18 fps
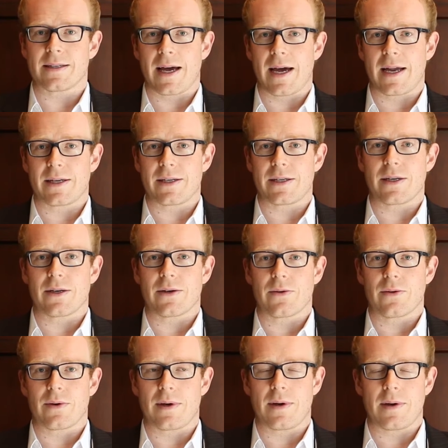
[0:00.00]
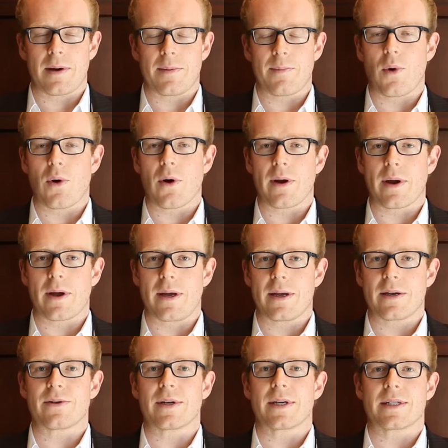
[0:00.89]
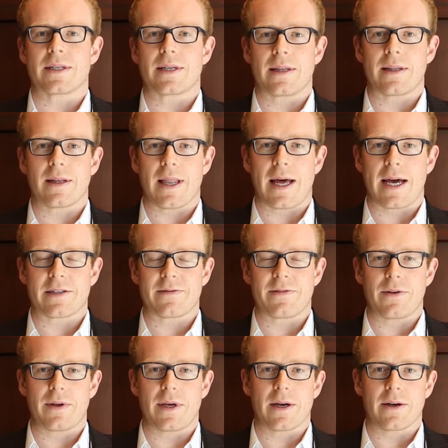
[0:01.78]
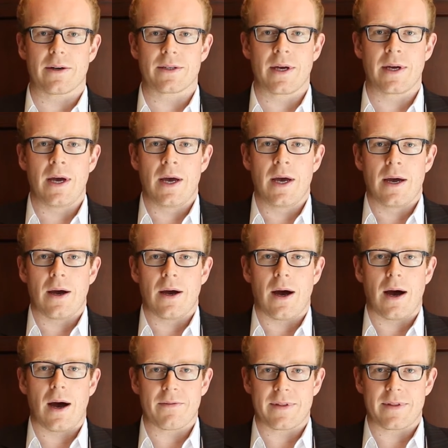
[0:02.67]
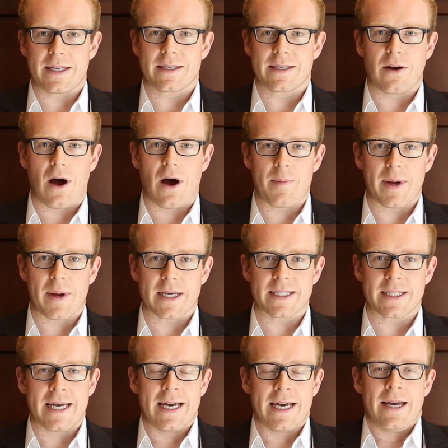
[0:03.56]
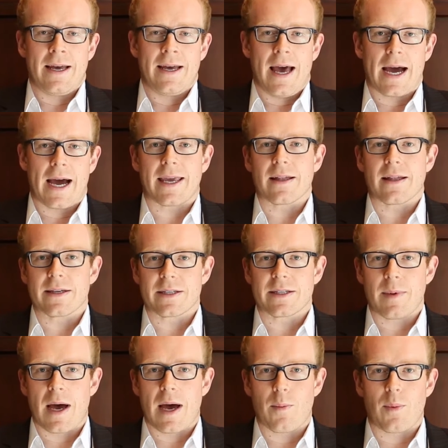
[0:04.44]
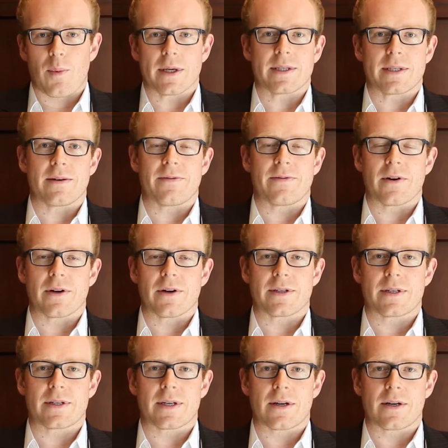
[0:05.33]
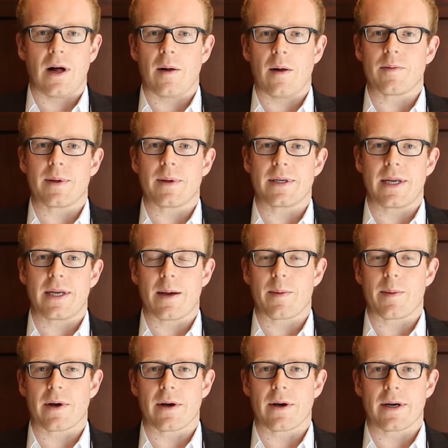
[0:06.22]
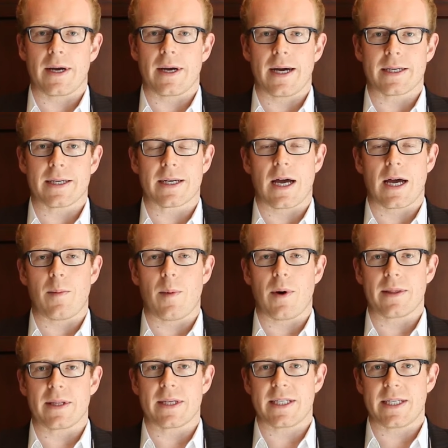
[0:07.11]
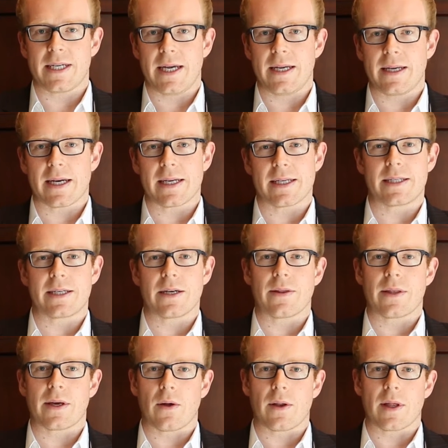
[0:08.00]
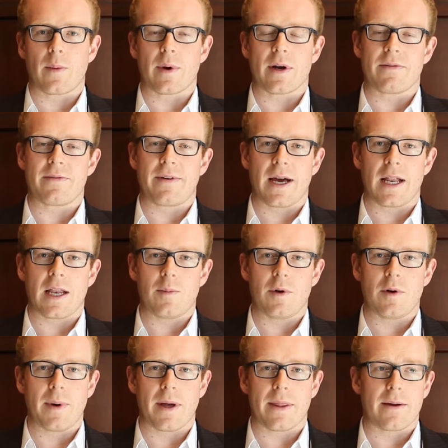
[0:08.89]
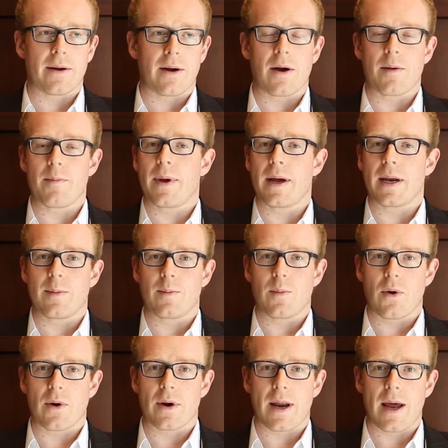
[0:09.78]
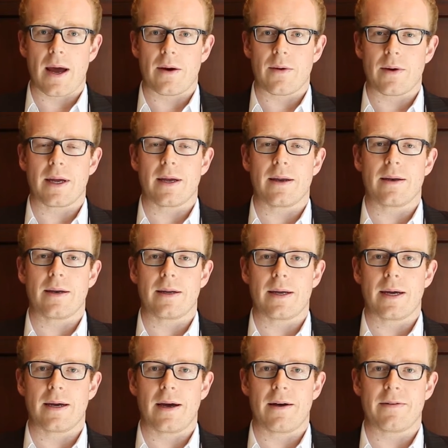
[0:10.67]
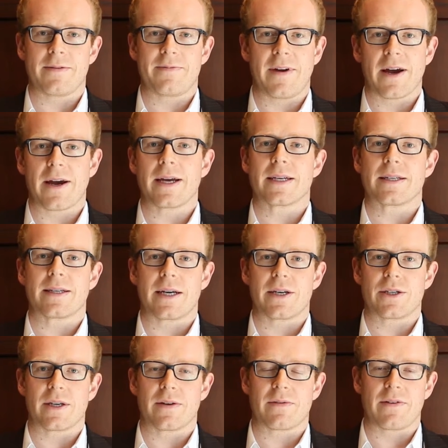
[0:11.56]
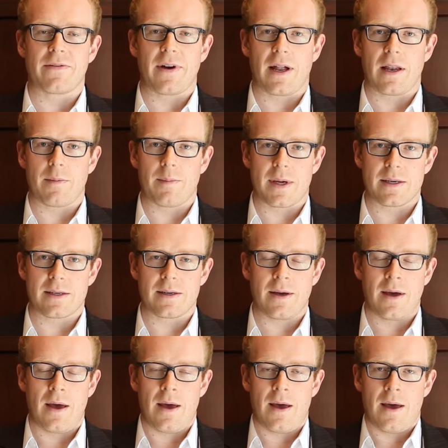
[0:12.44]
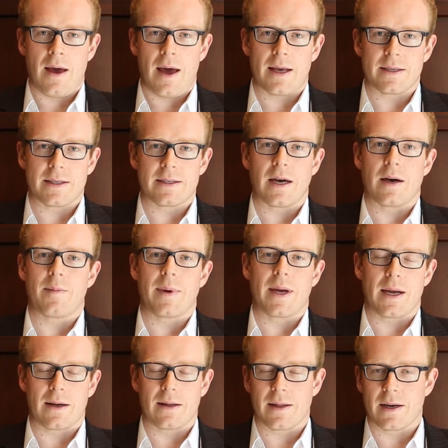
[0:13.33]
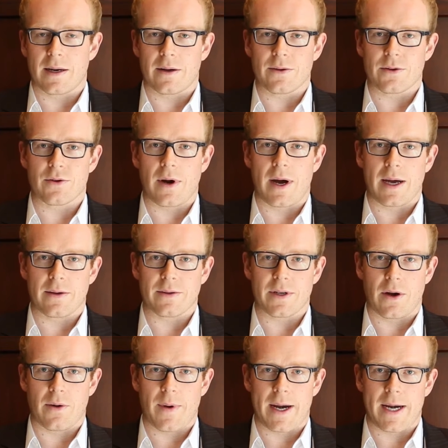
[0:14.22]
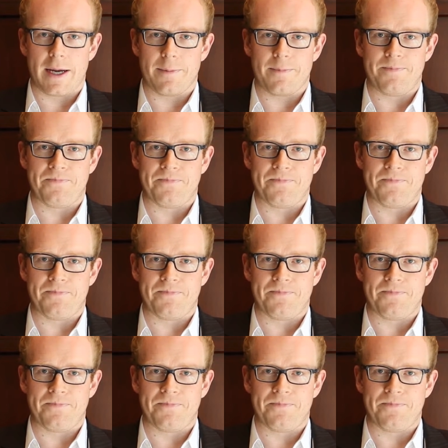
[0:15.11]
led to more interest in the last few years of these topics. Eculizumab was the first complement inhibitor to come on the scene and is still the only one available, but there are many more now in various stages of development and some in clinical trials already.